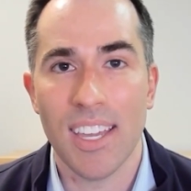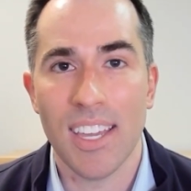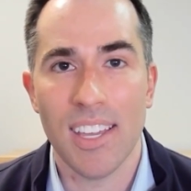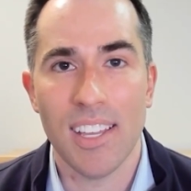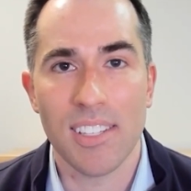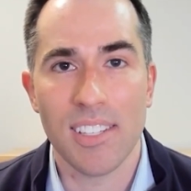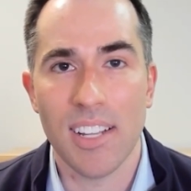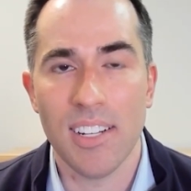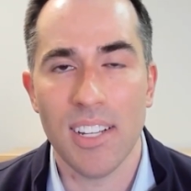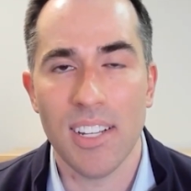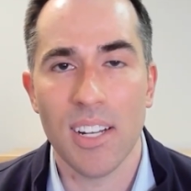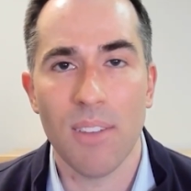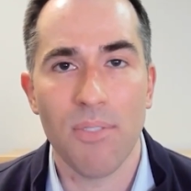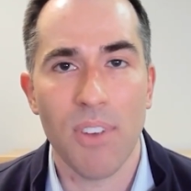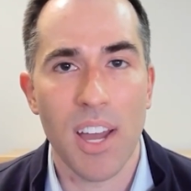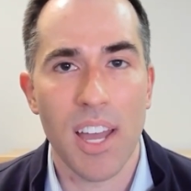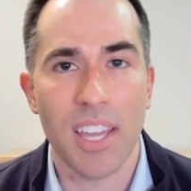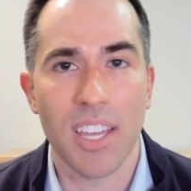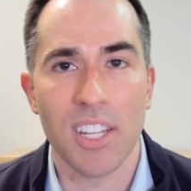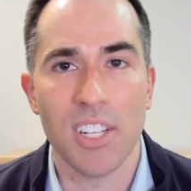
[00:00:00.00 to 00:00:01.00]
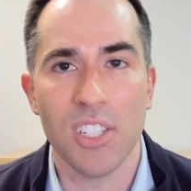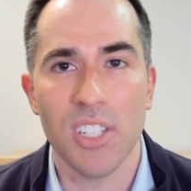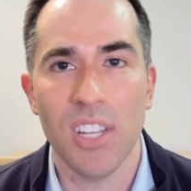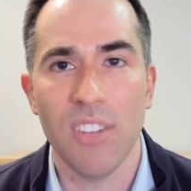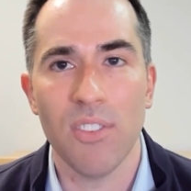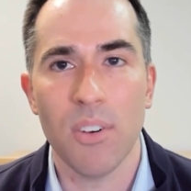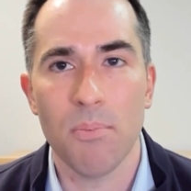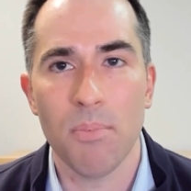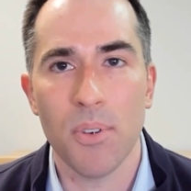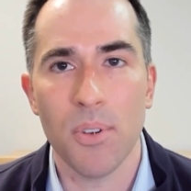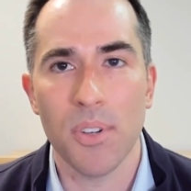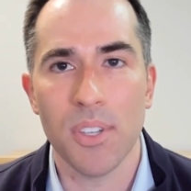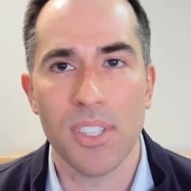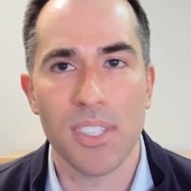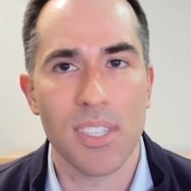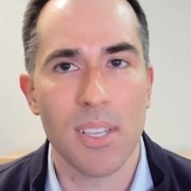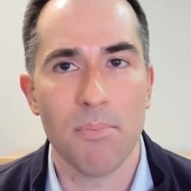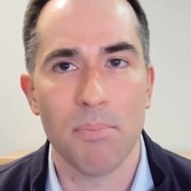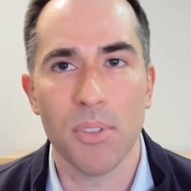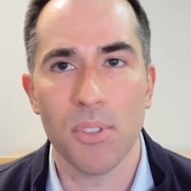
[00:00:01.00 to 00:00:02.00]
is identifying achievable and
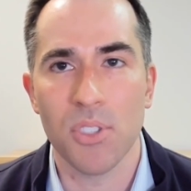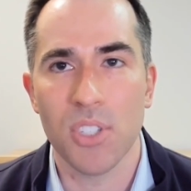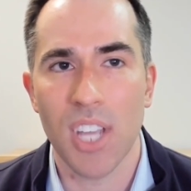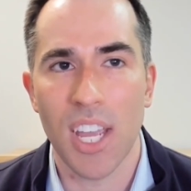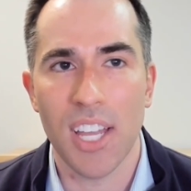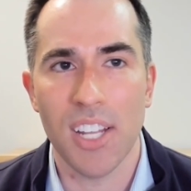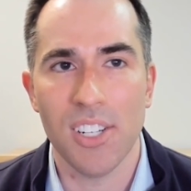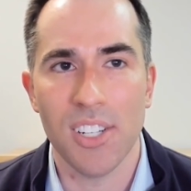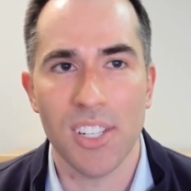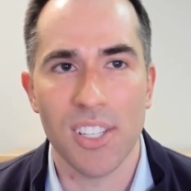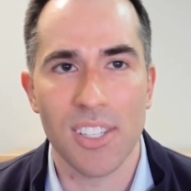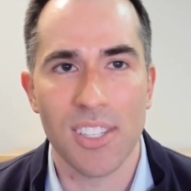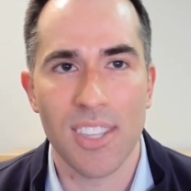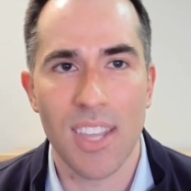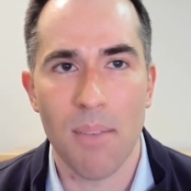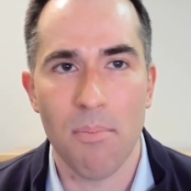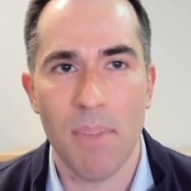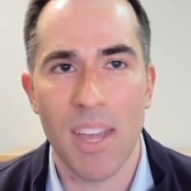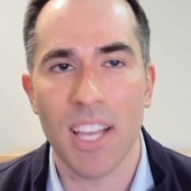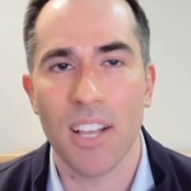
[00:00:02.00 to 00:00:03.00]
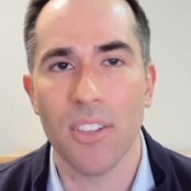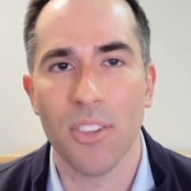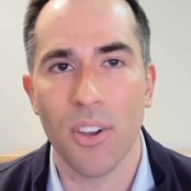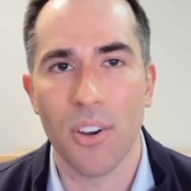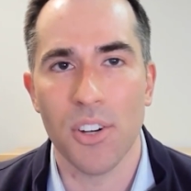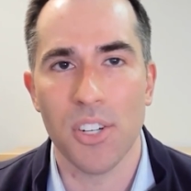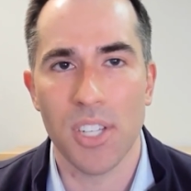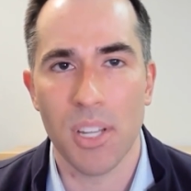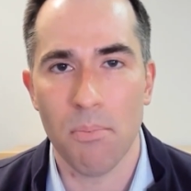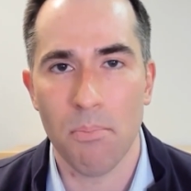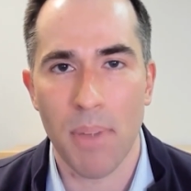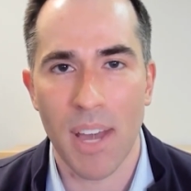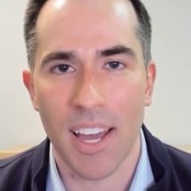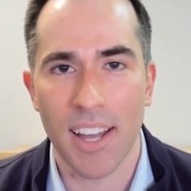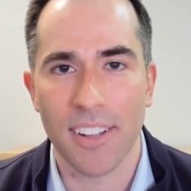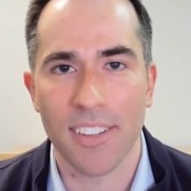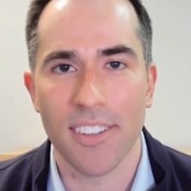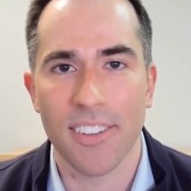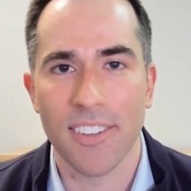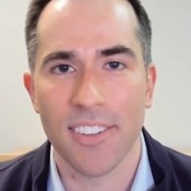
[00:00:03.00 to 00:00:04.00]
simple changes that make a large impact.